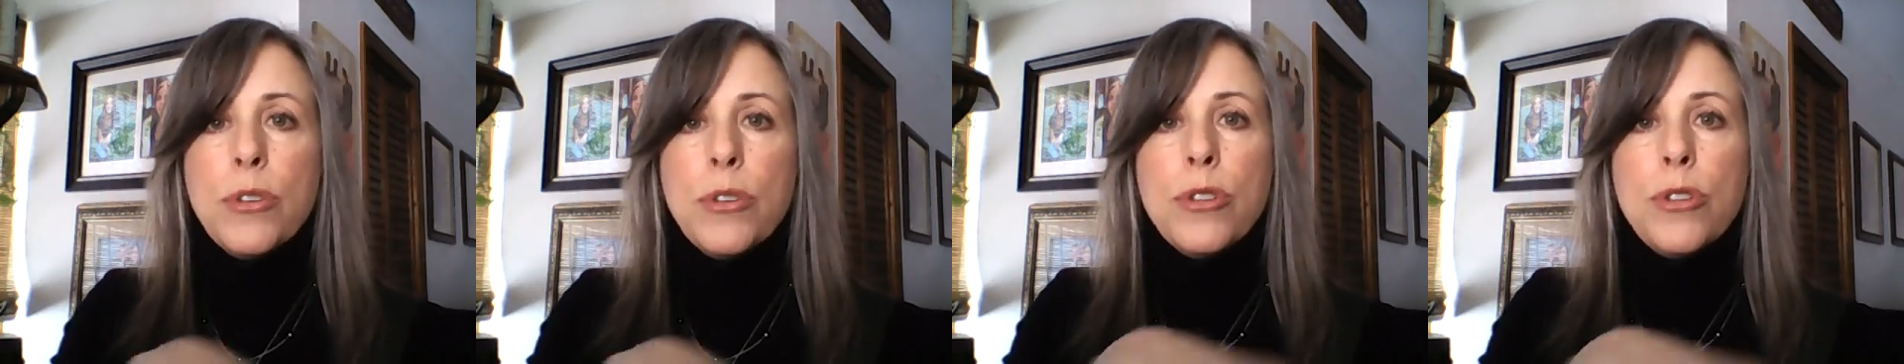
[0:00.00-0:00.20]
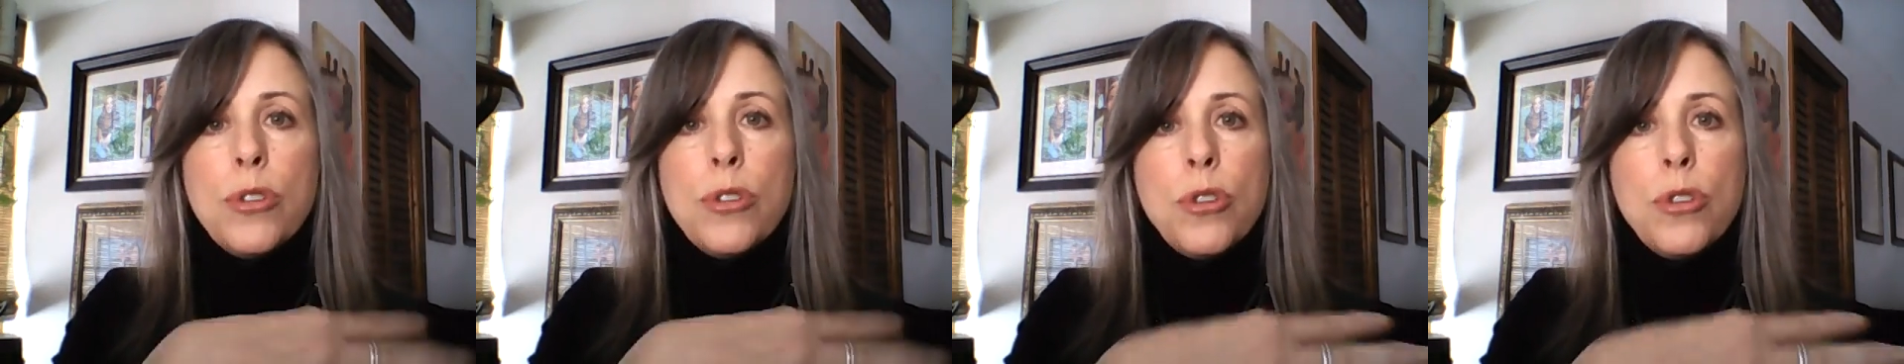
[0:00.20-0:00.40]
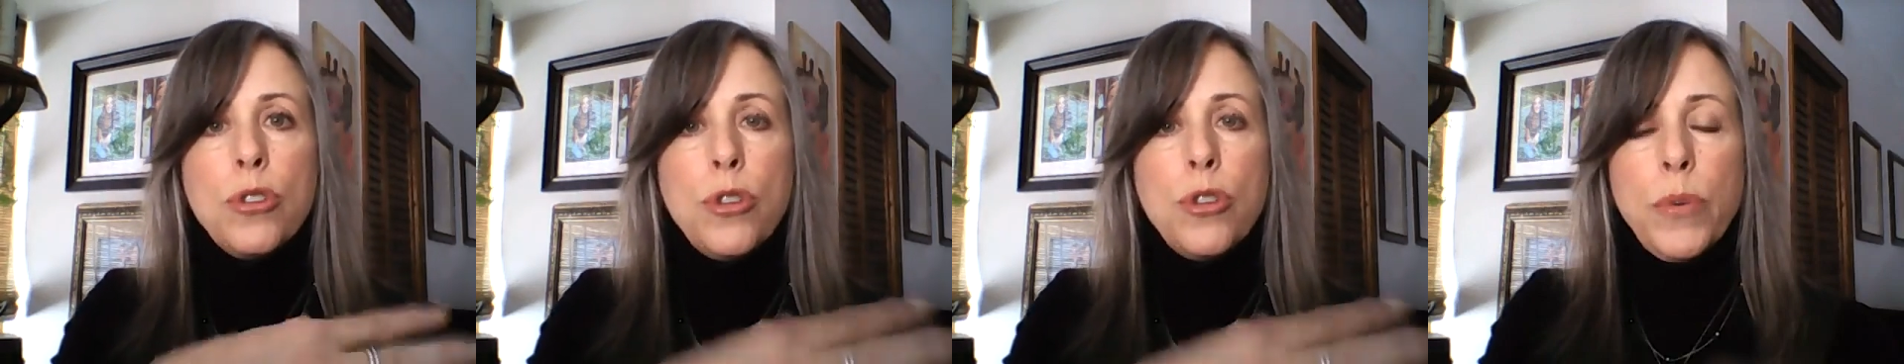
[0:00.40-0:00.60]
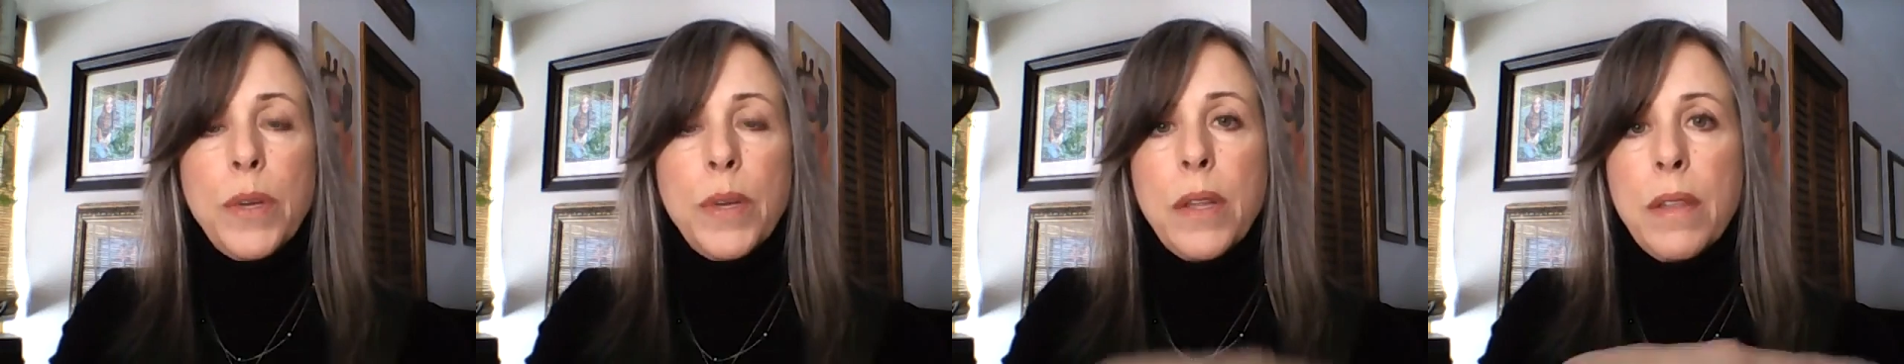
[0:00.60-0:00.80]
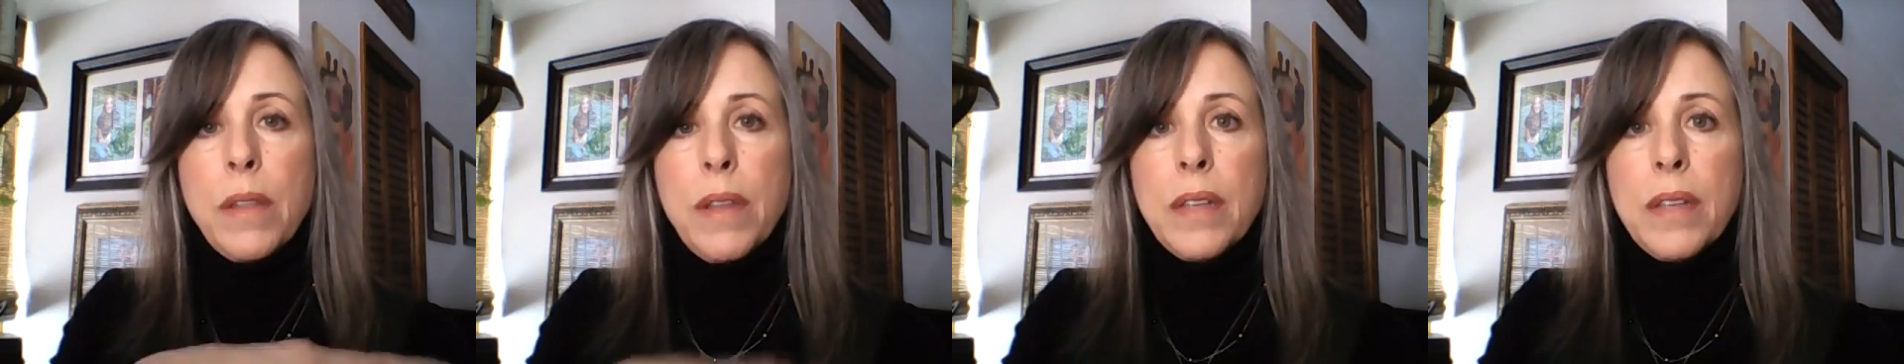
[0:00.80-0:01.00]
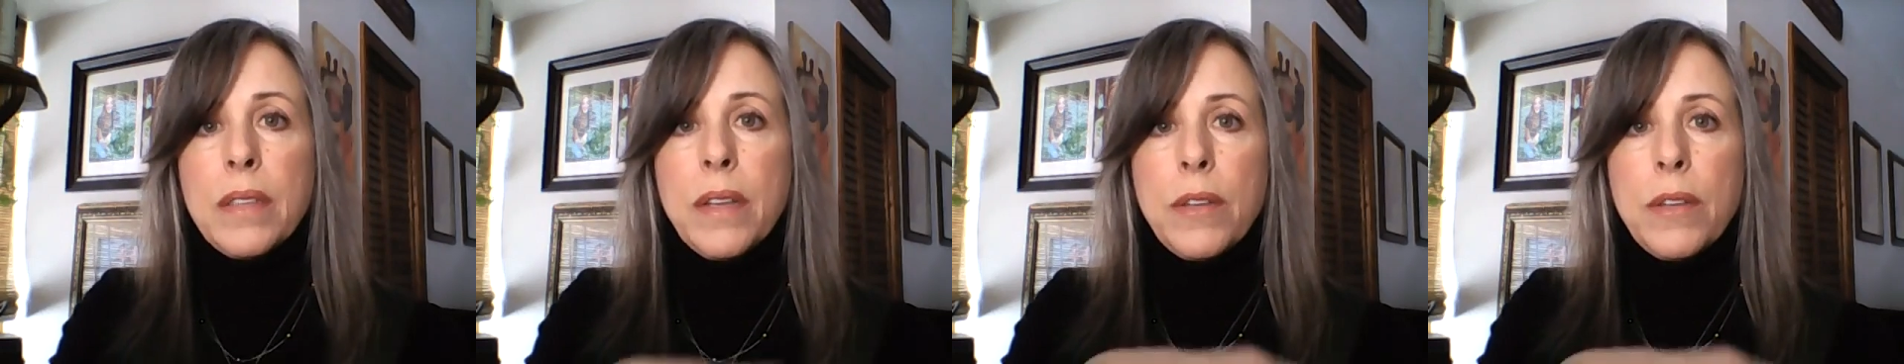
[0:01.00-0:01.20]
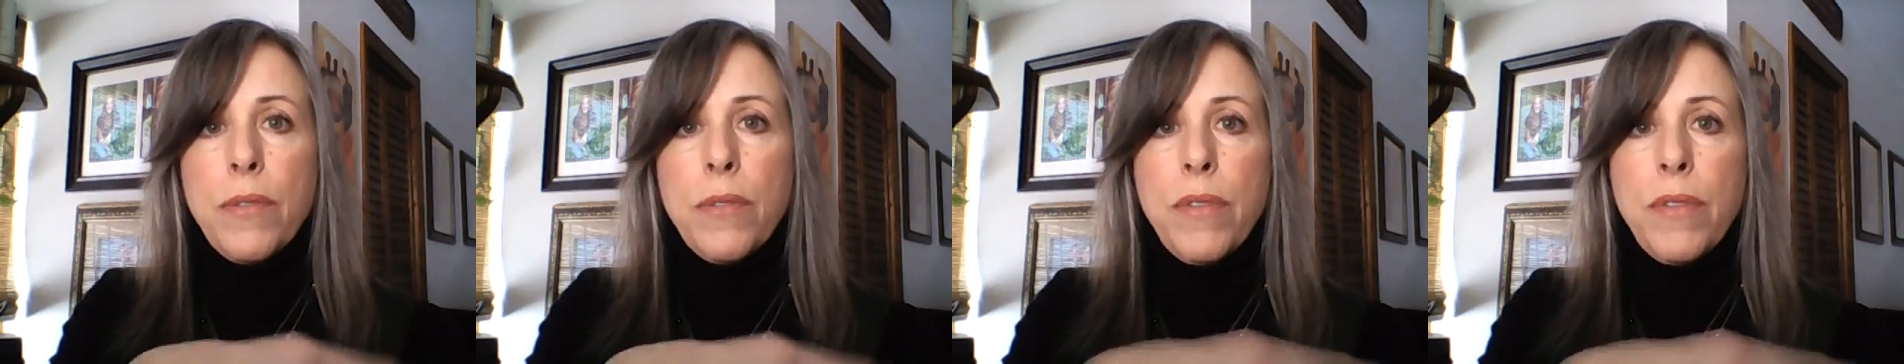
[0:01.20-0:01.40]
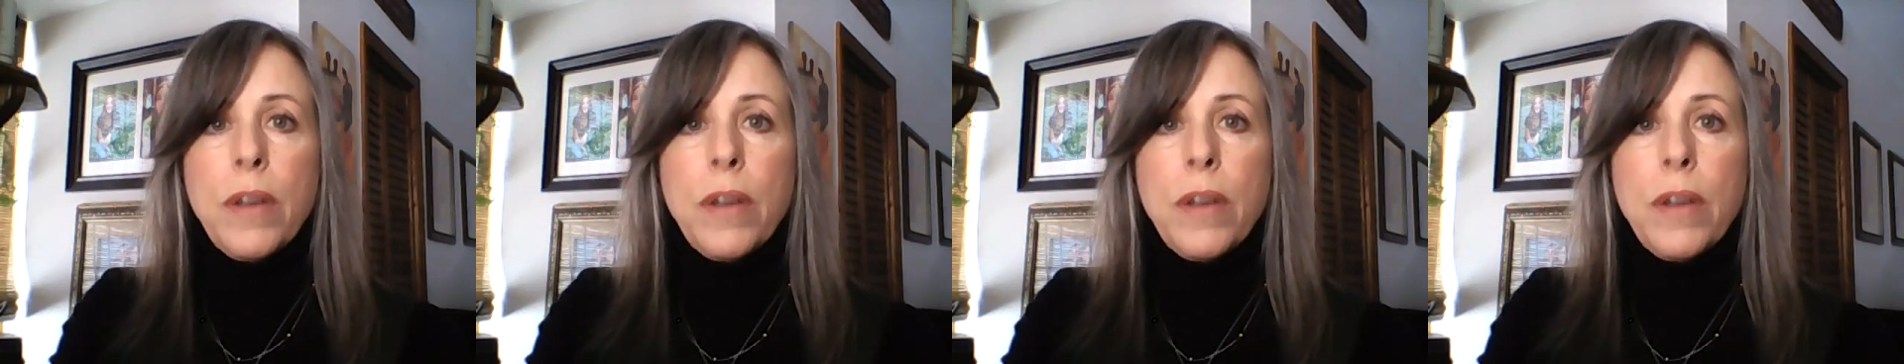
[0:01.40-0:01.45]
You're just doing the things that you